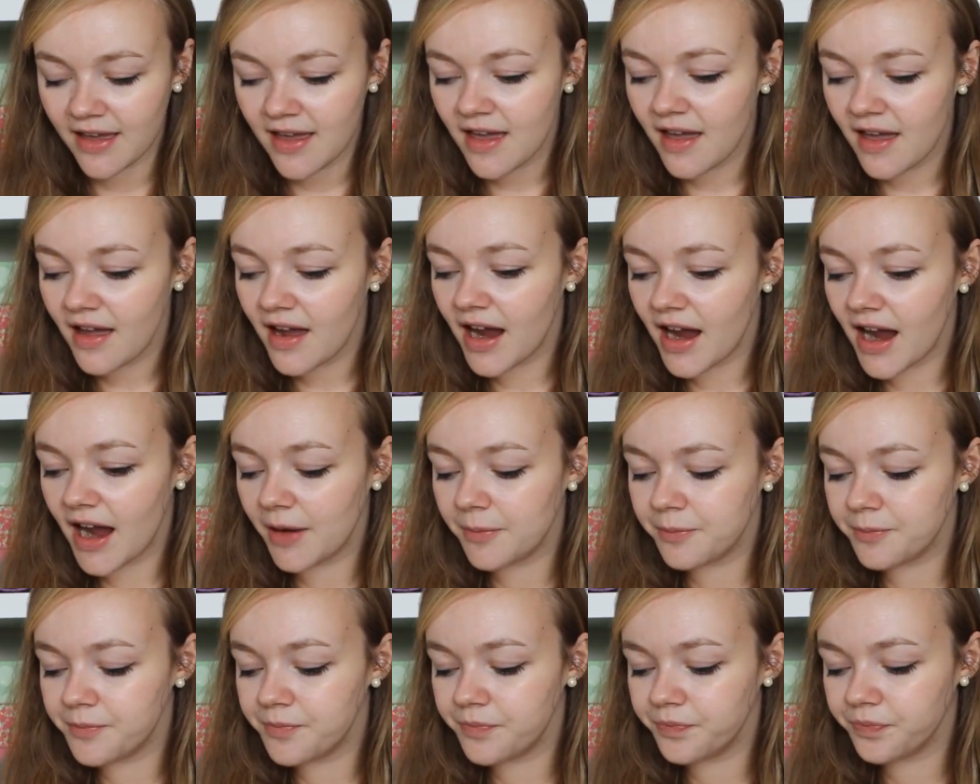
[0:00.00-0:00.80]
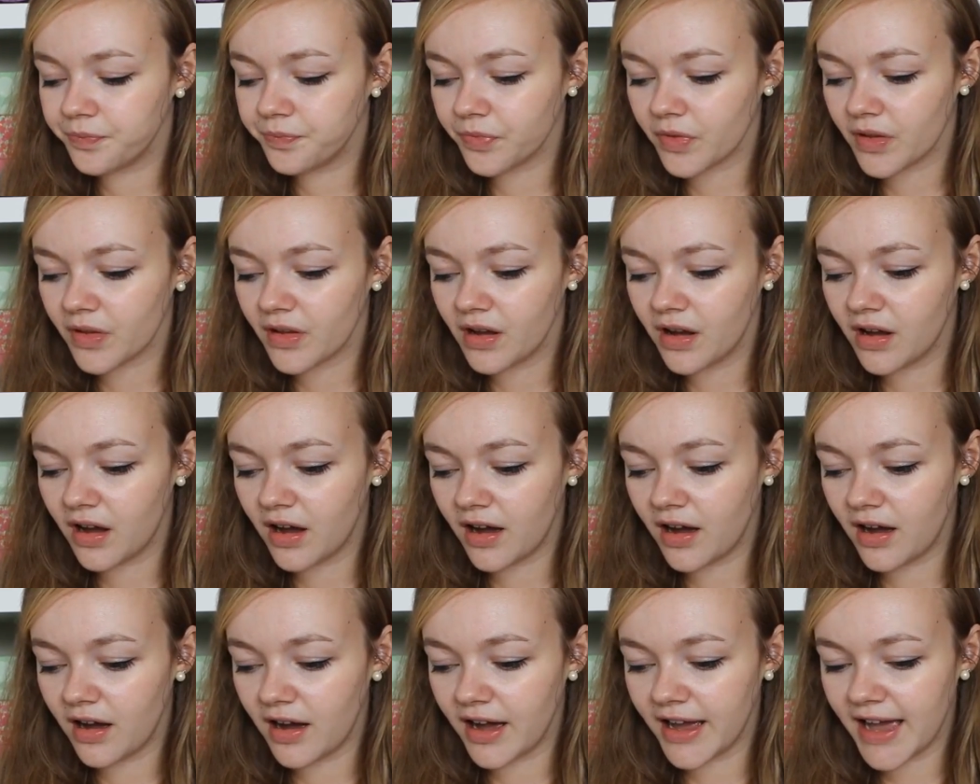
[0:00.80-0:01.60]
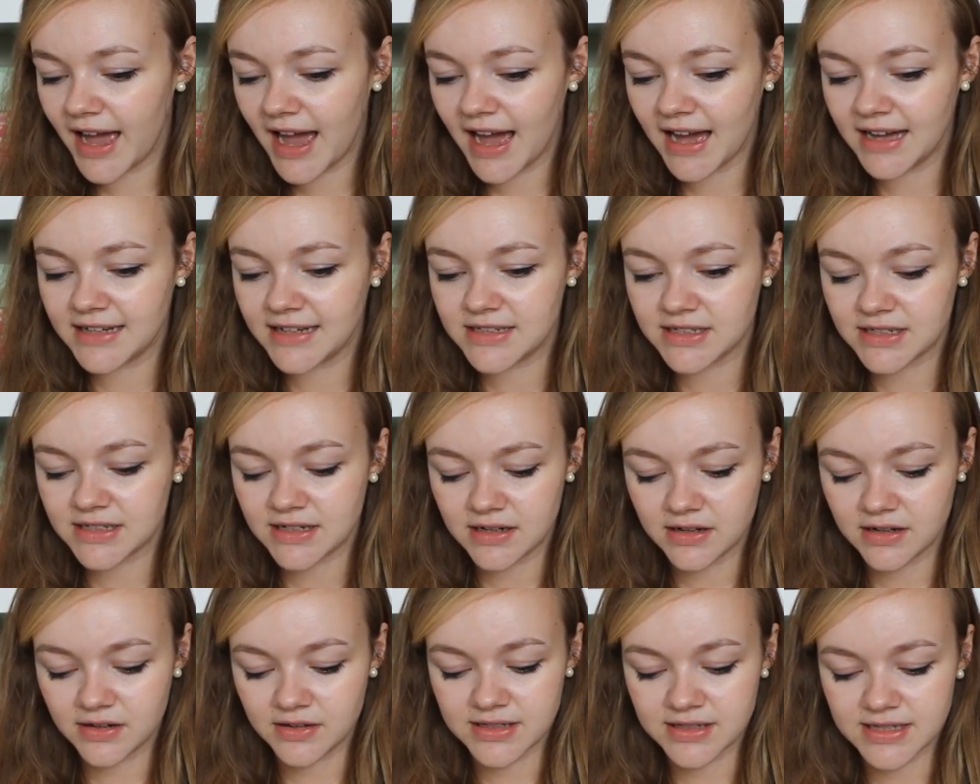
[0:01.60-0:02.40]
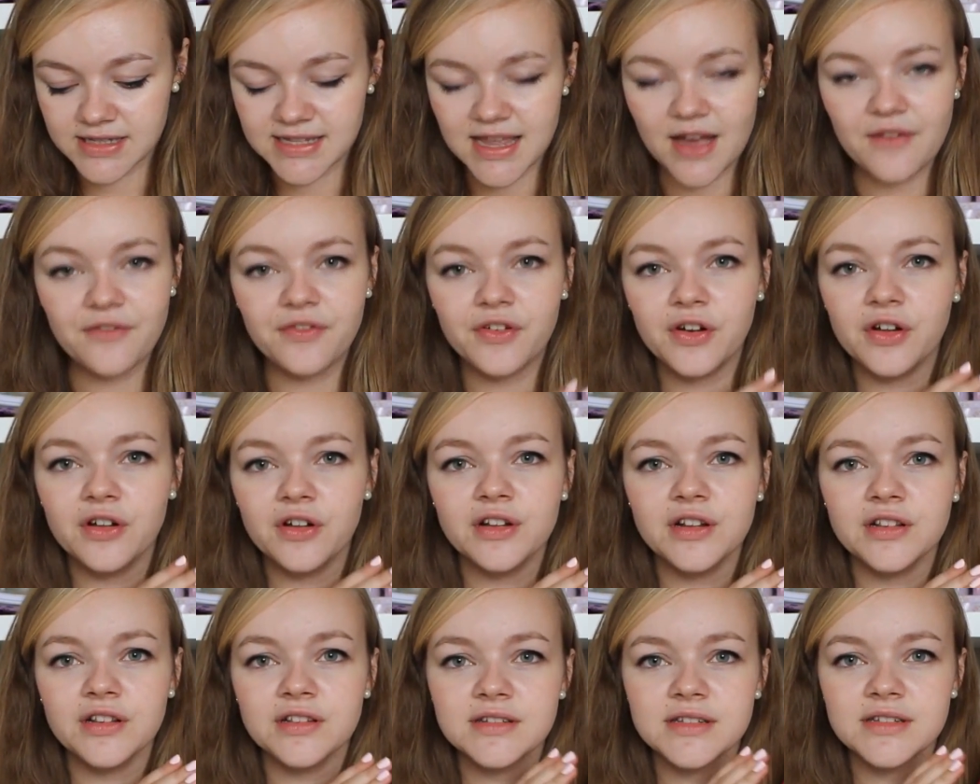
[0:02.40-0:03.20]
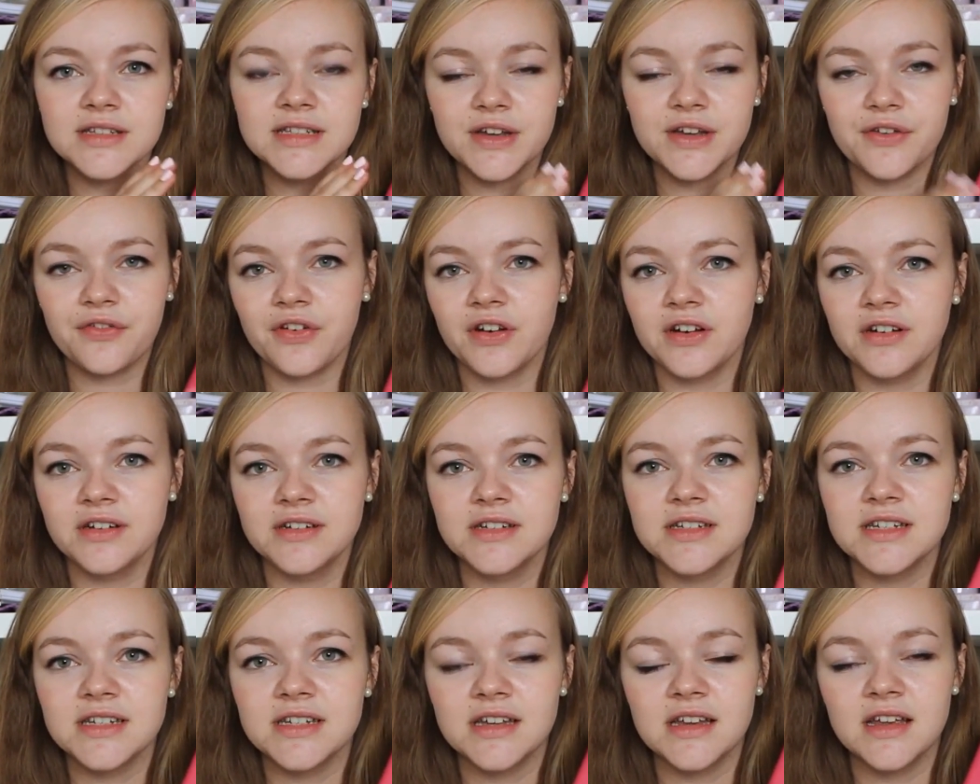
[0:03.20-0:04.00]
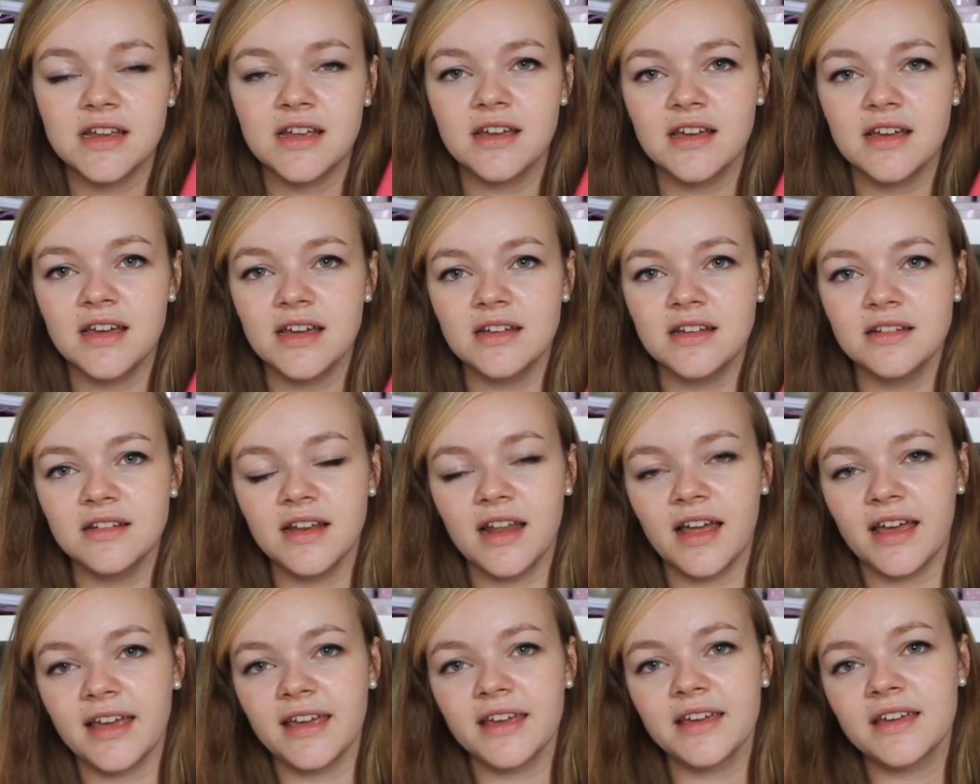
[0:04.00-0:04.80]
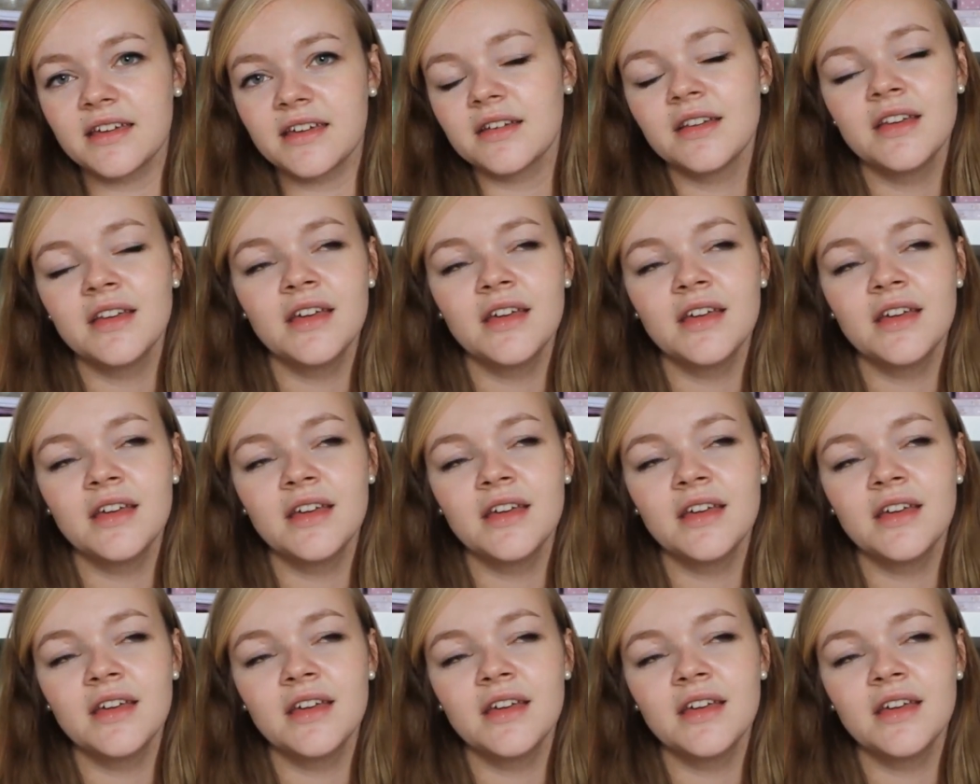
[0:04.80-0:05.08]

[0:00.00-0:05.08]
I had several different, like,